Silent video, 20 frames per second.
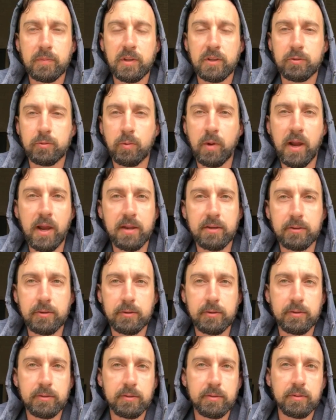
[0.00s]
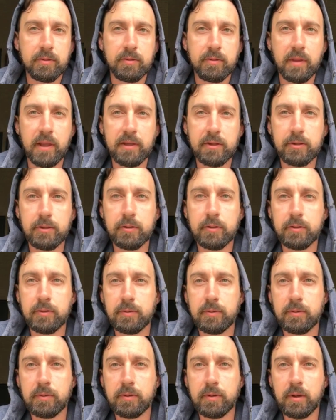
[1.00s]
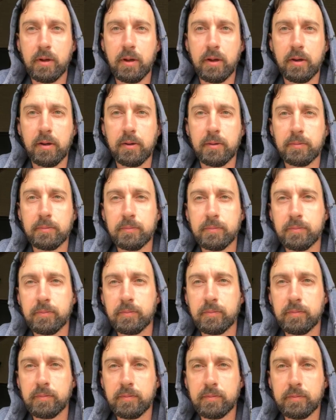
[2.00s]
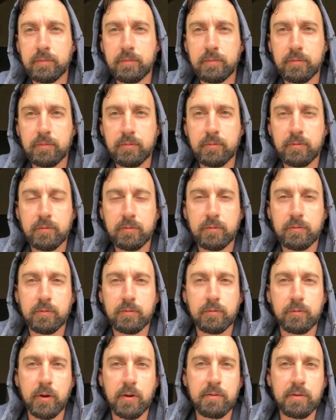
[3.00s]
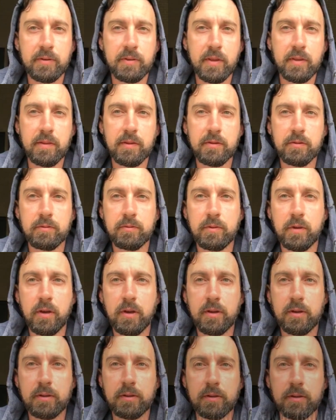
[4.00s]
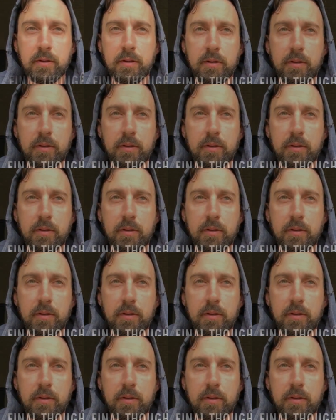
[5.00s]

It's rad, dude. Thank you for everything that you've done.